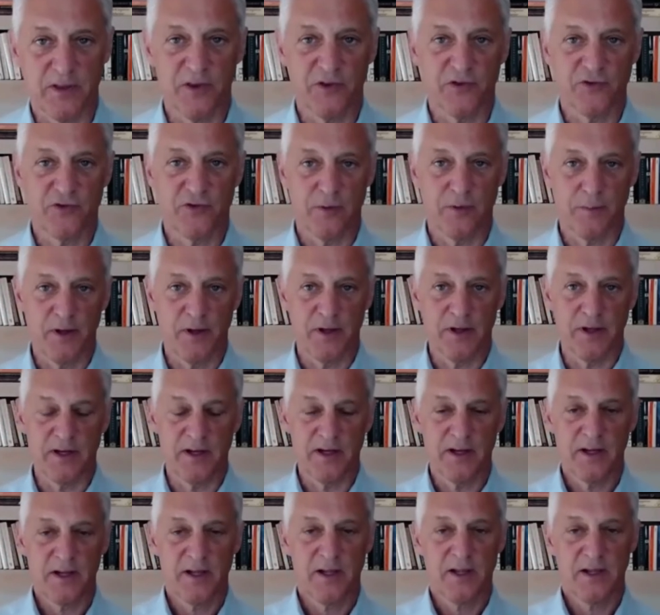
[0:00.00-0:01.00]
in the
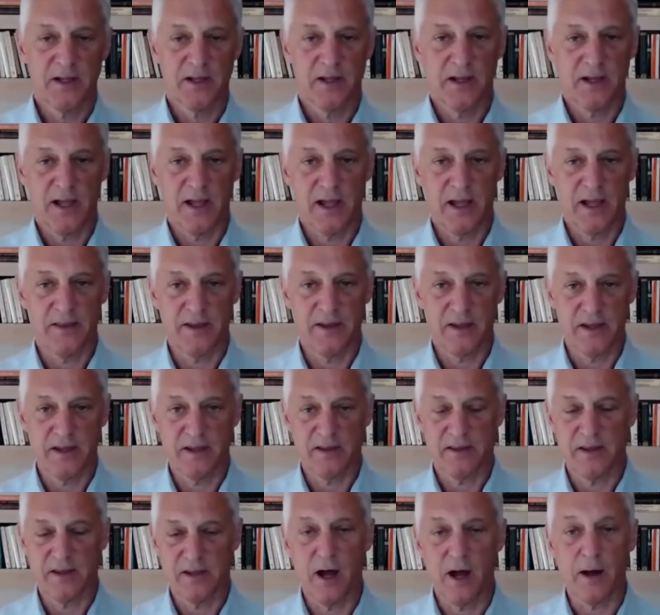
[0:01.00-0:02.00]
stability and
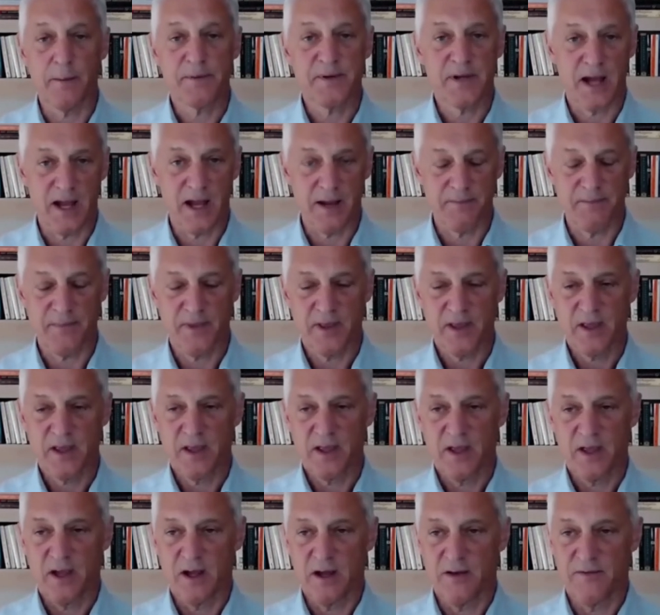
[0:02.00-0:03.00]
the the uptime
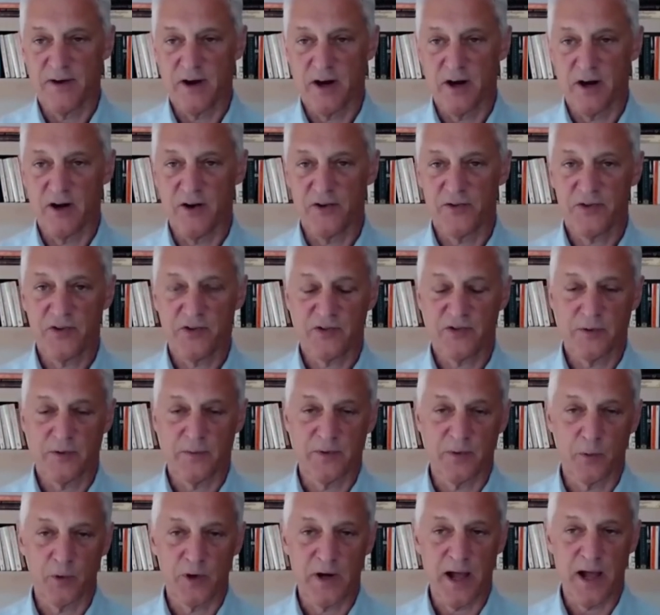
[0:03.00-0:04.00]
of our
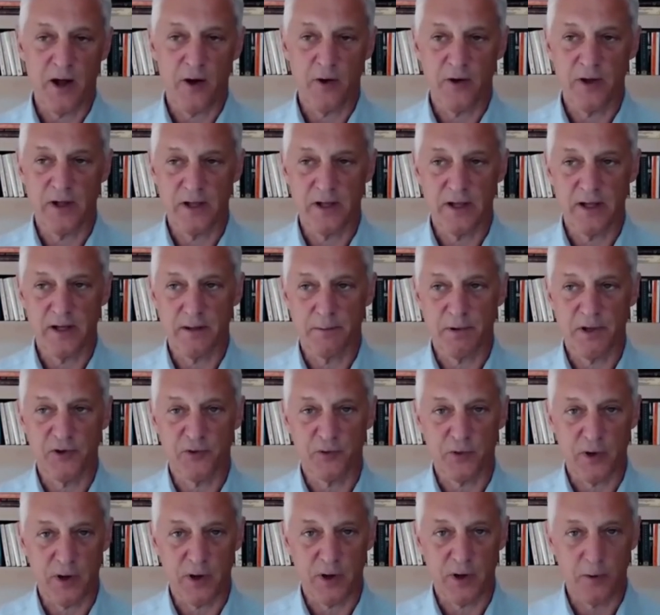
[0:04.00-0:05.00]
systems. And we're now at a
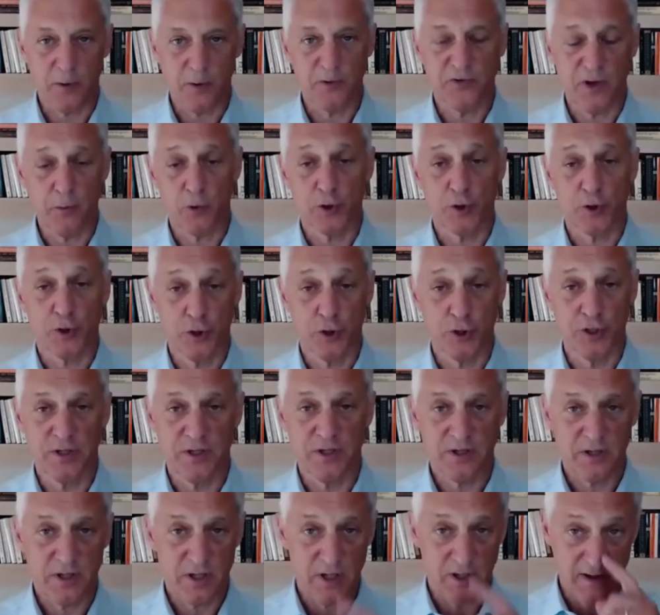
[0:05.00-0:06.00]
place where I would say we're
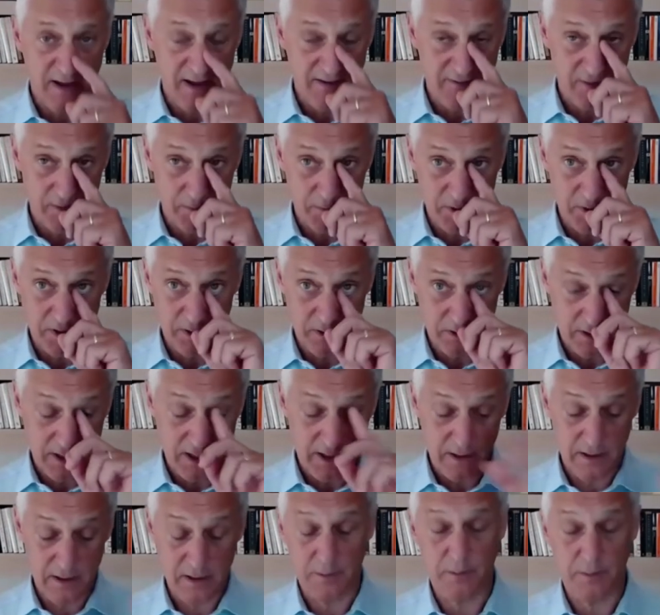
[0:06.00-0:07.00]
good, now, uh, having been
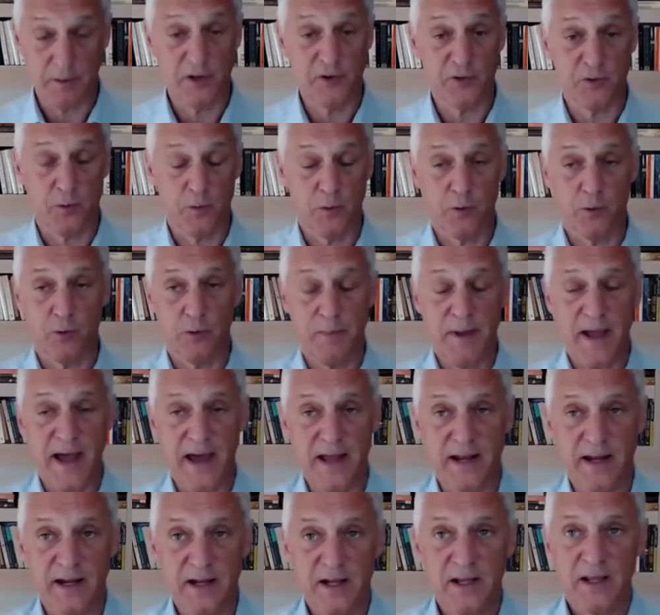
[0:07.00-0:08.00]
uh, in a place where we were
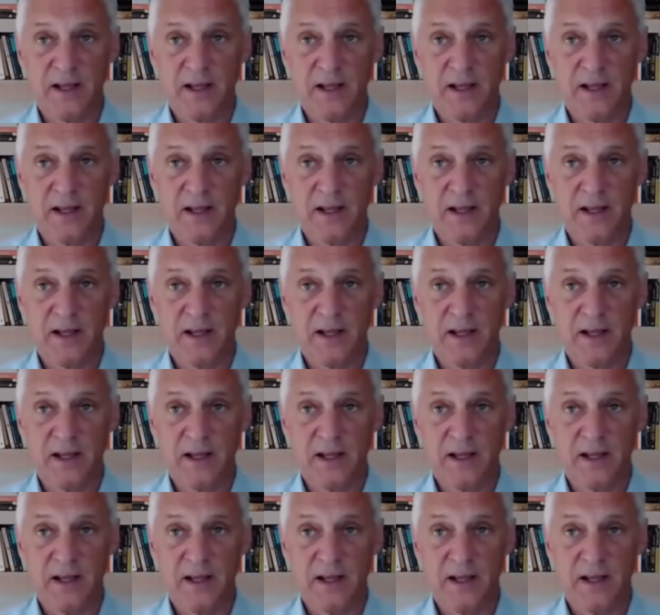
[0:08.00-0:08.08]
bad.